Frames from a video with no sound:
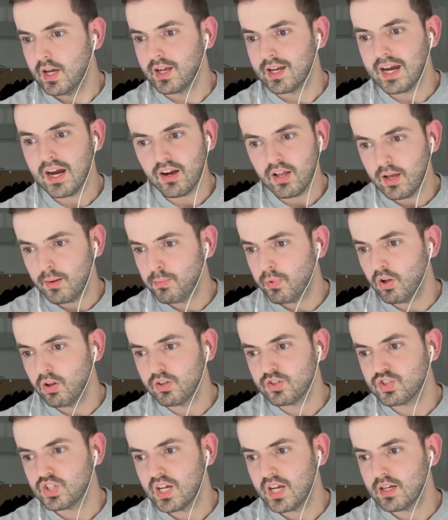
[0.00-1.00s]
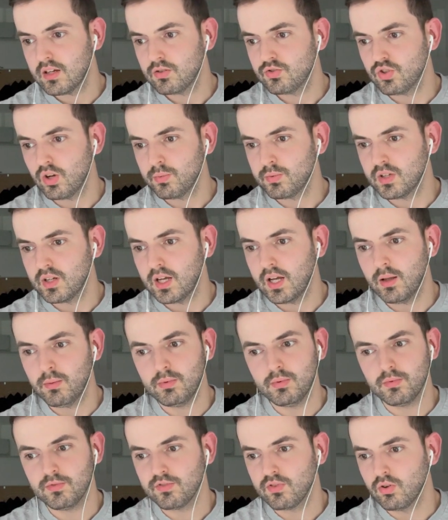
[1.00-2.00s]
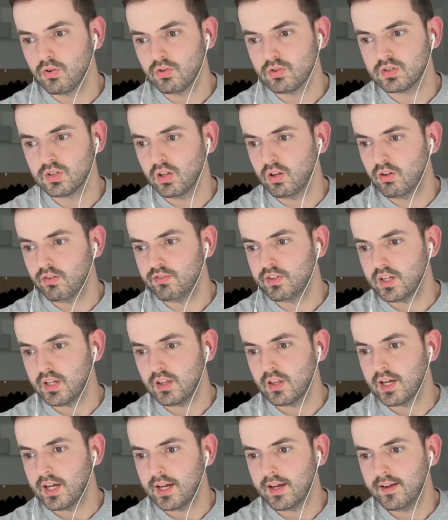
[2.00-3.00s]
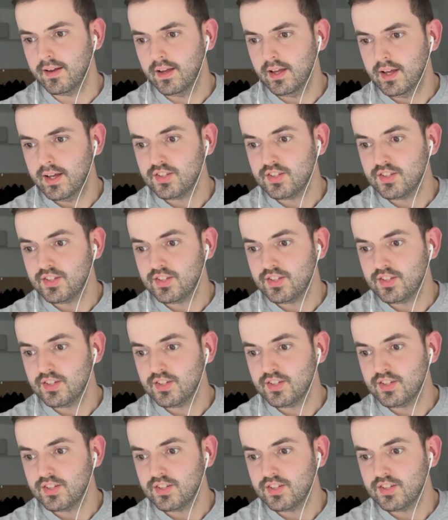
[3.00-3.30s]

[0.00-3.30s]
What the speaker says: Caroline Polachek dropped an album, of course, loving that.